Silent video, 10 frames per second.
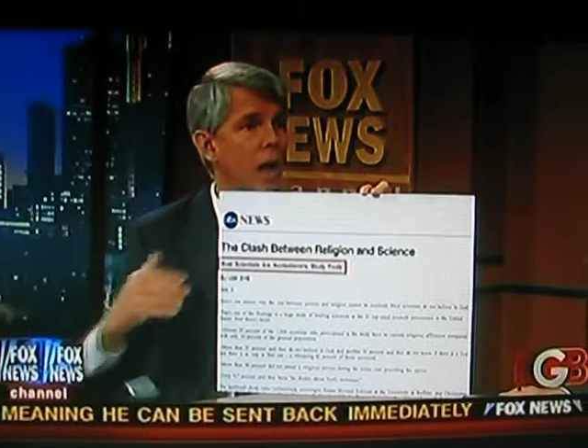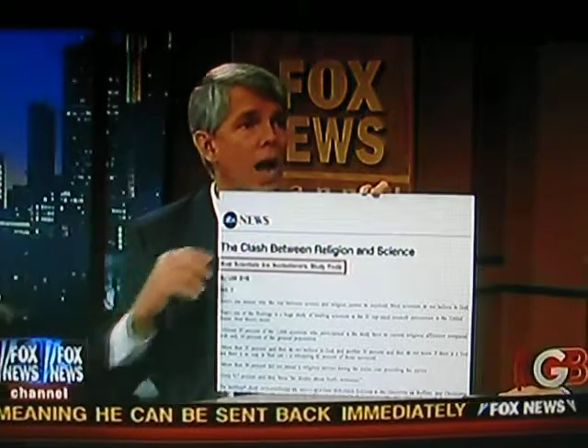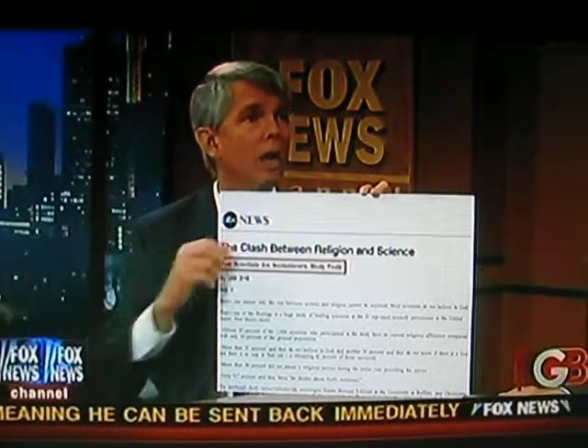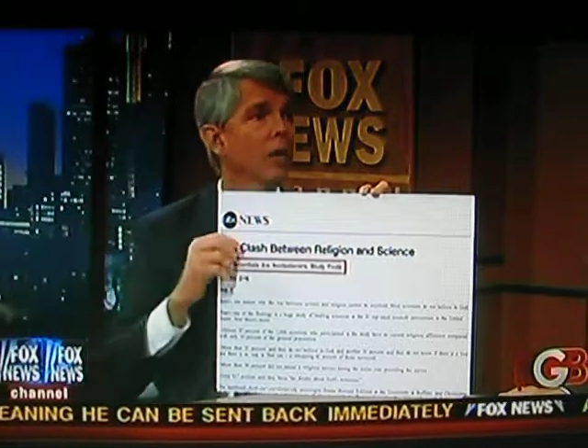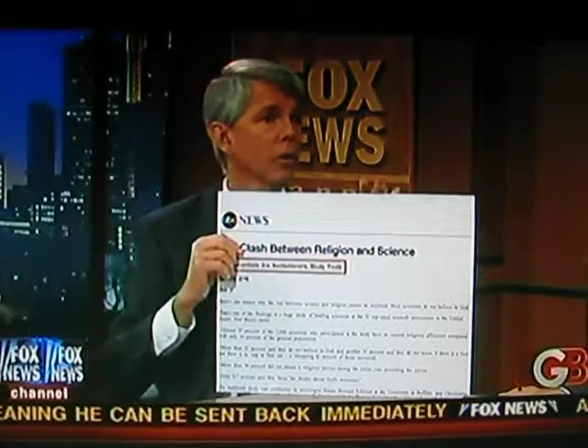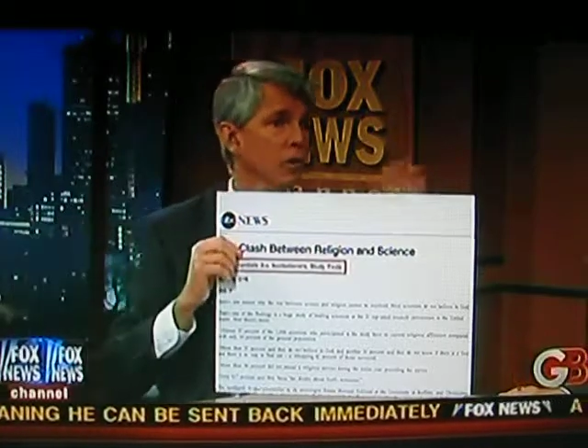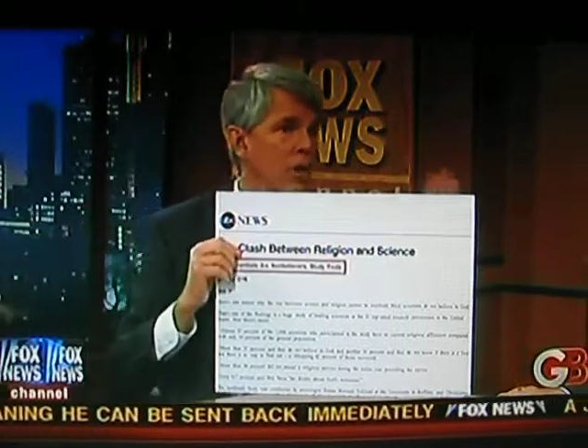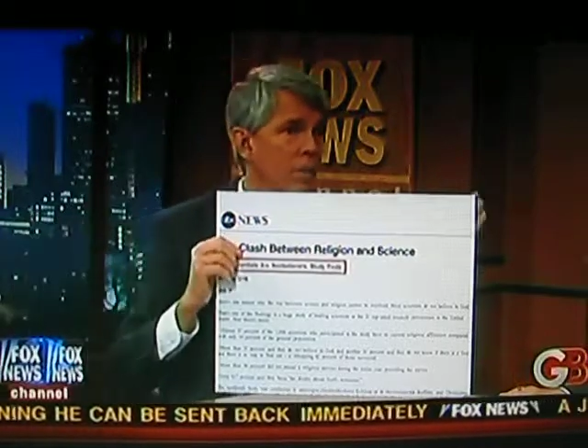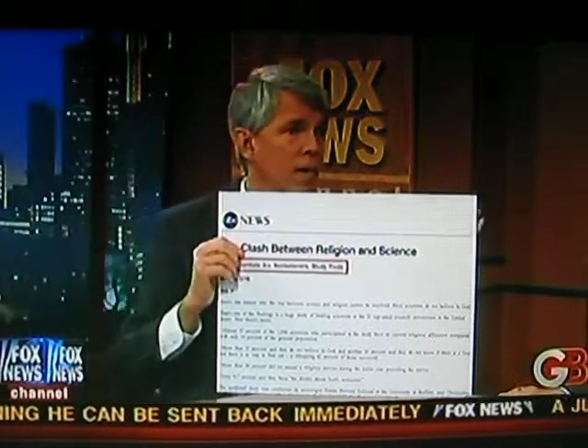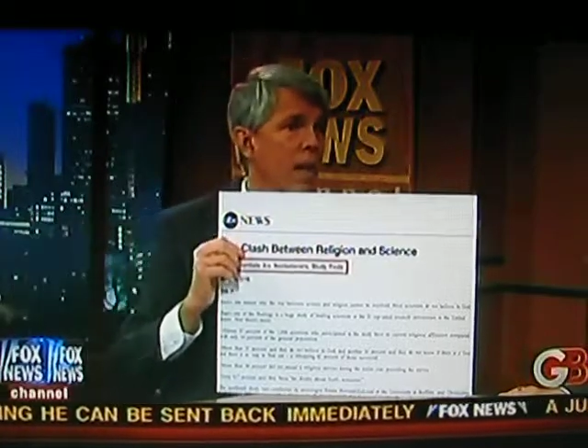I can look at the
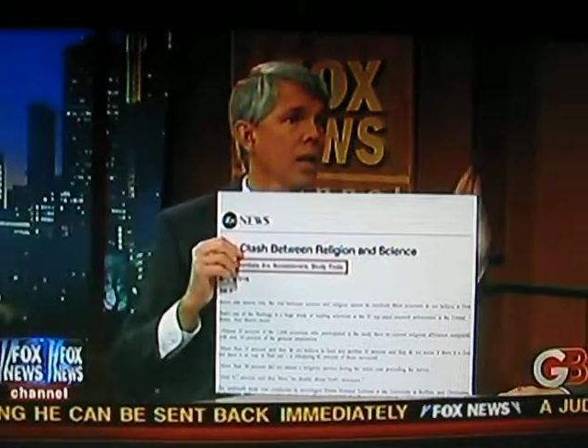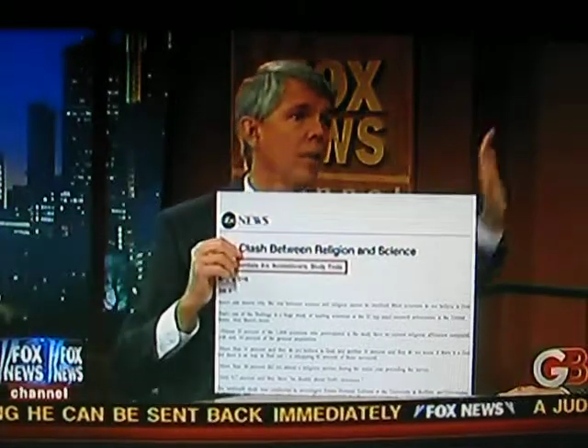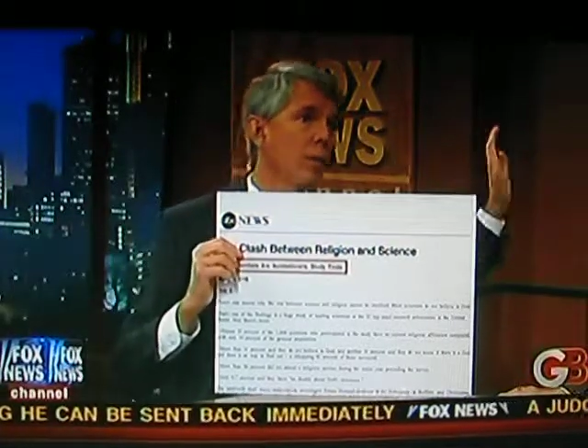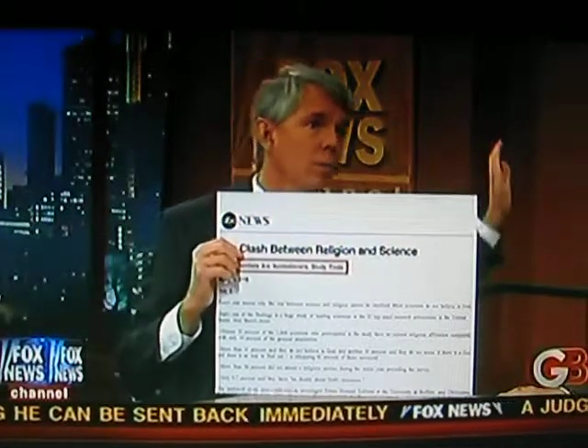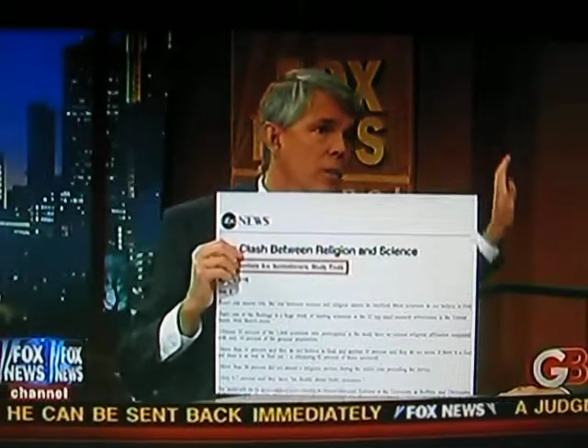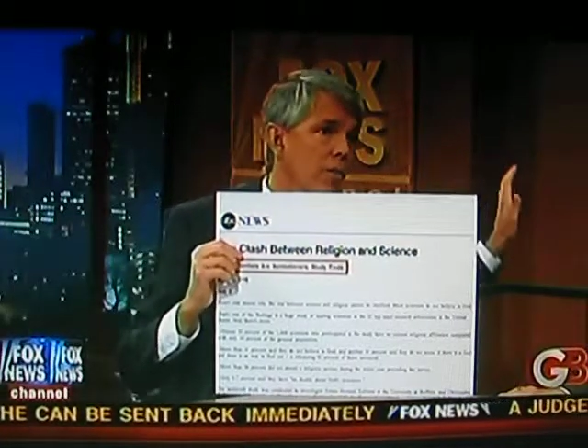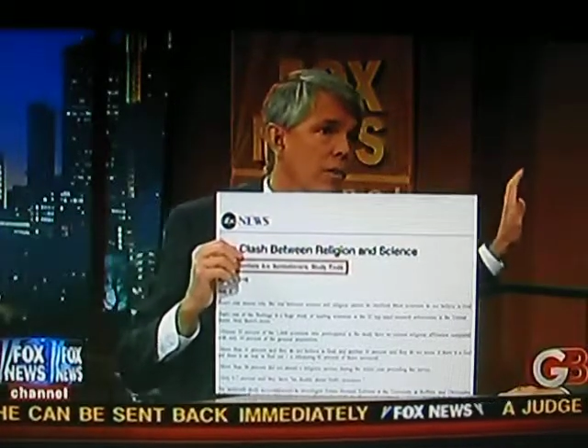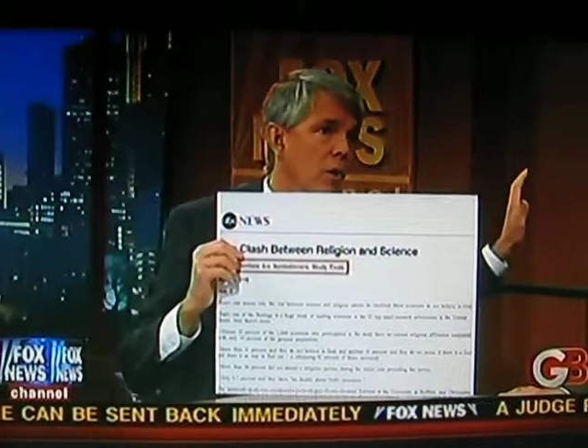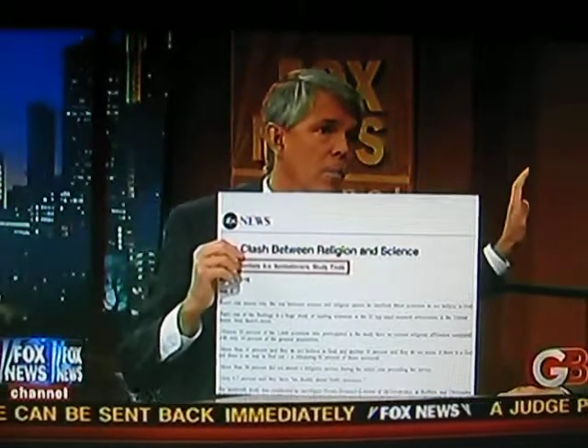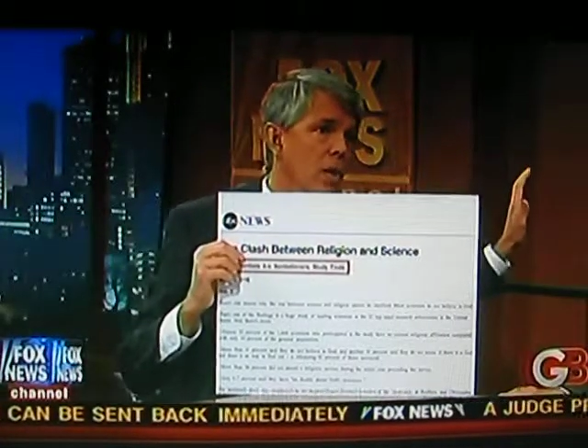same data, come up with a
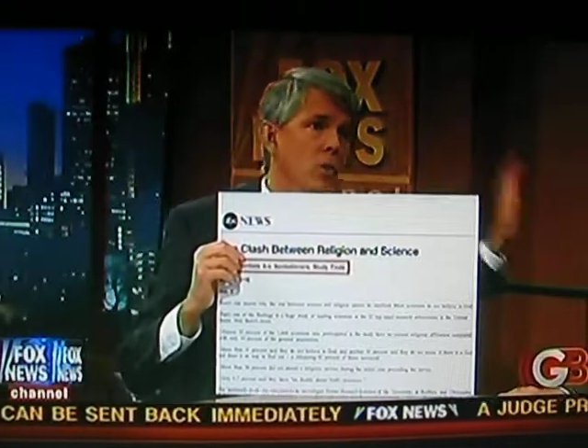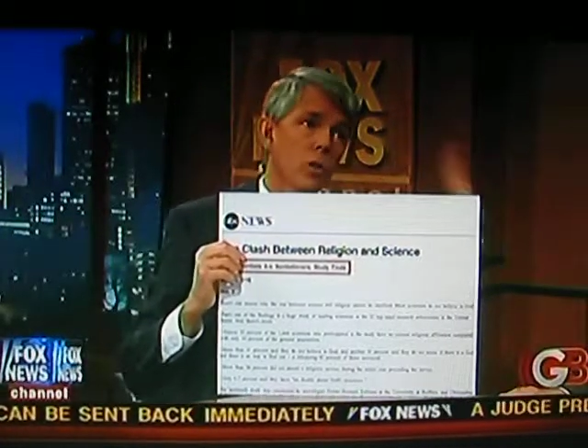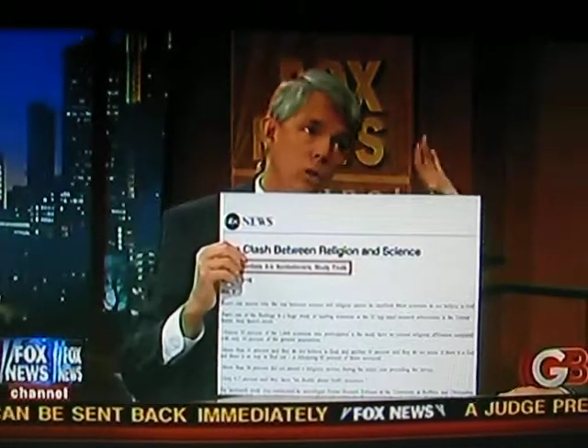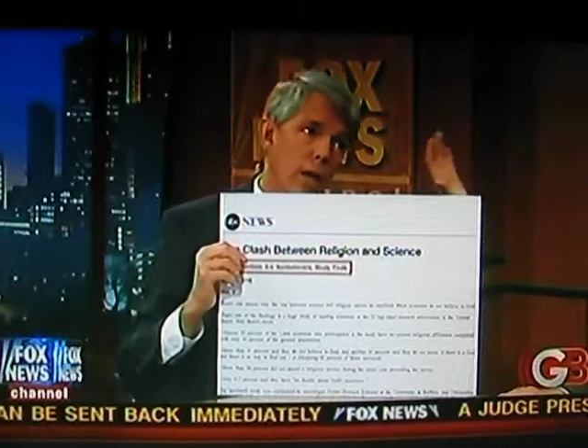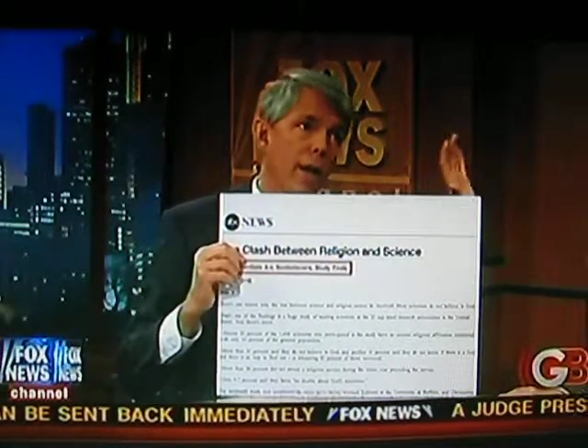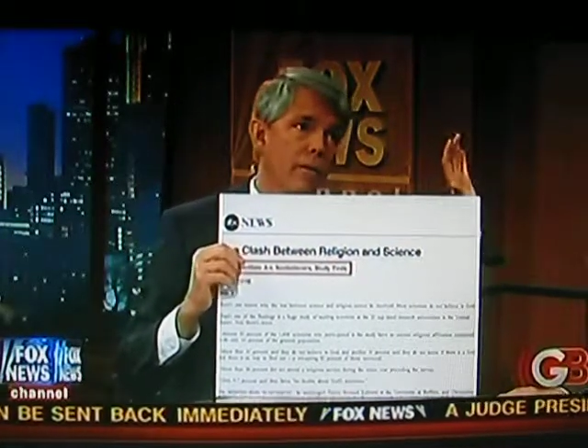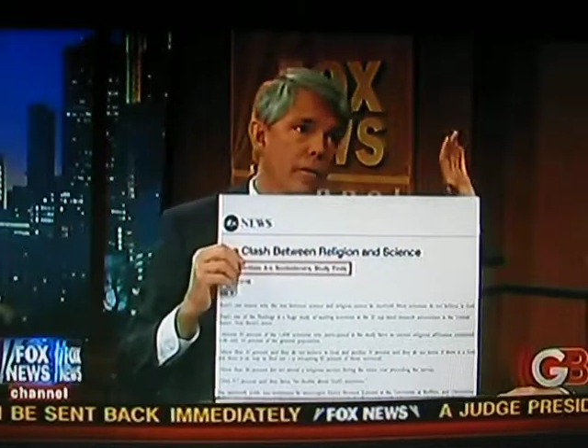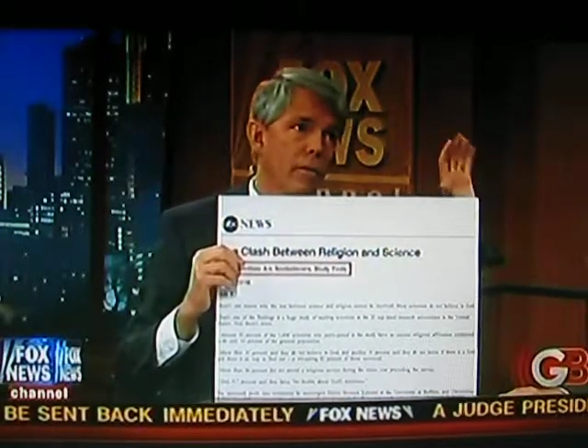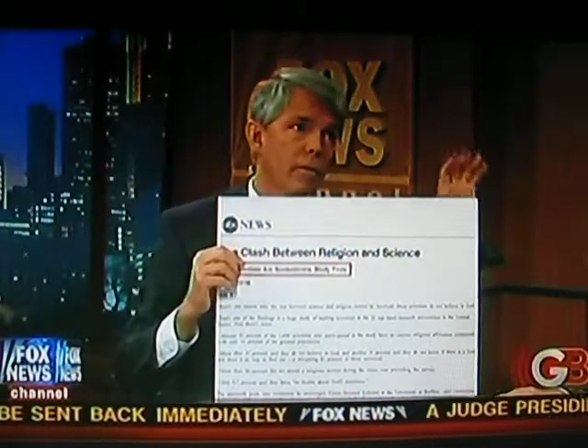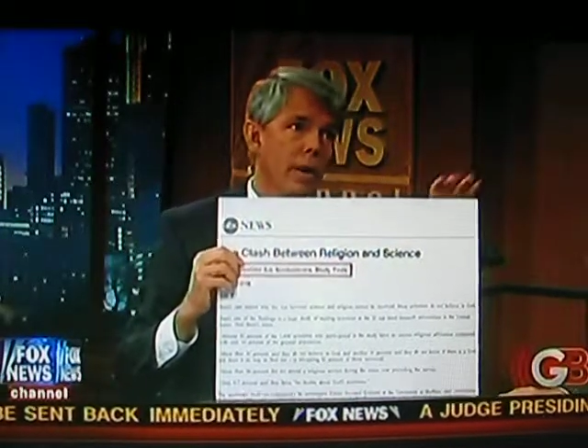different interpretation because I got a
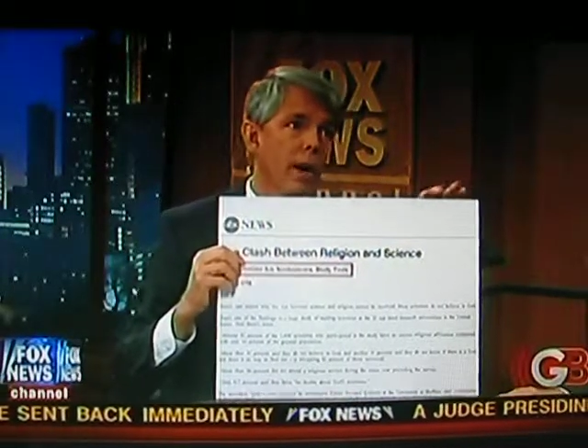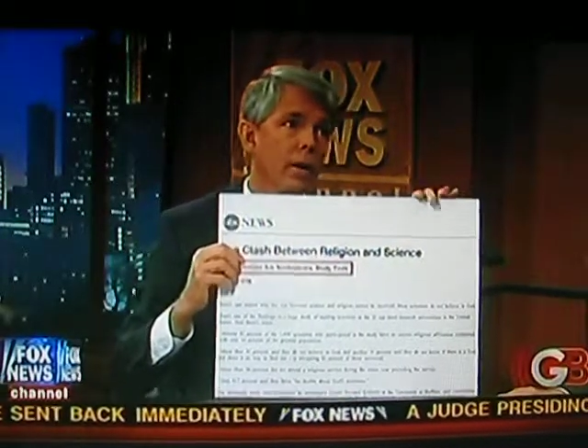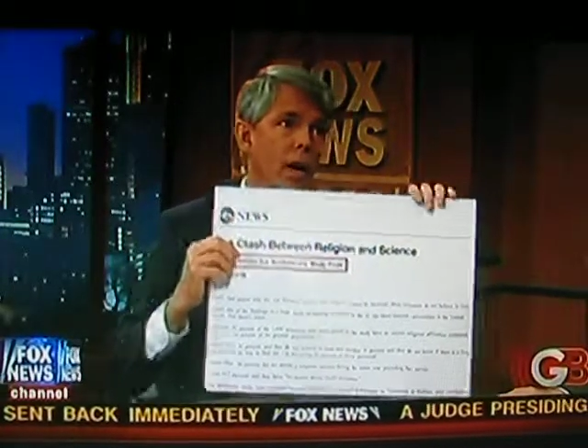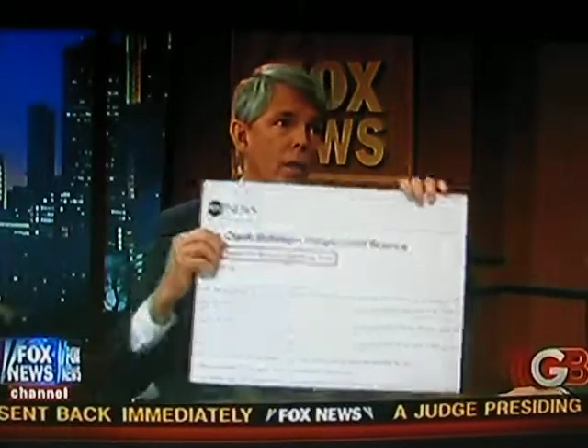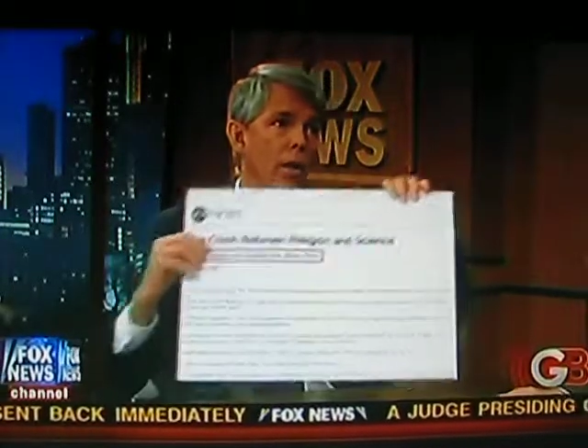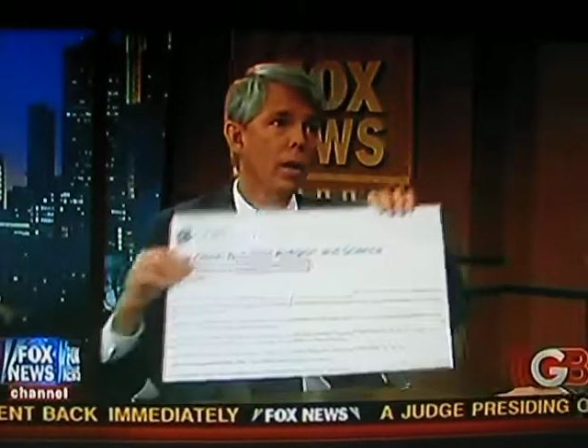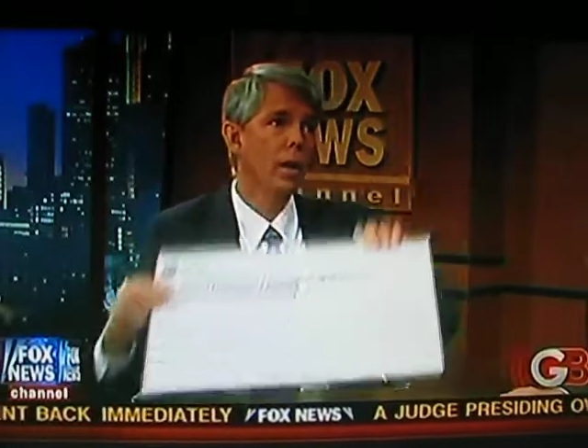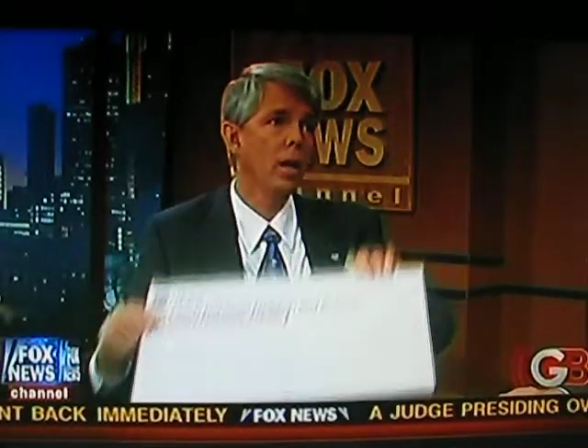different paradigm on it.